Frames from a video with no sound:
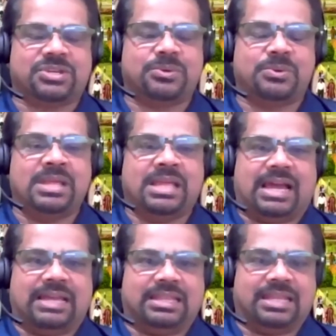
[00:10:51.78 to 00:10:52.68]
So
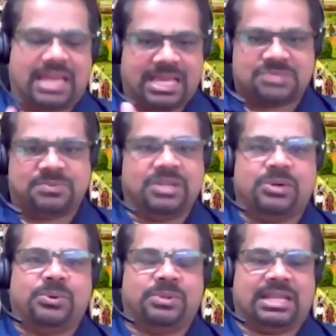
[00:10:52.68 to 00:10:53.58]
I think as we
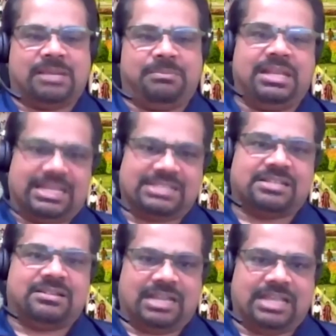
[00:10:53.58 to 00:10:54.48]
go, that'll be
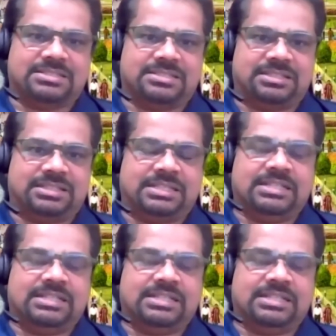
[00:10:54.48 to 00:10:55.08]
lesser and lesser.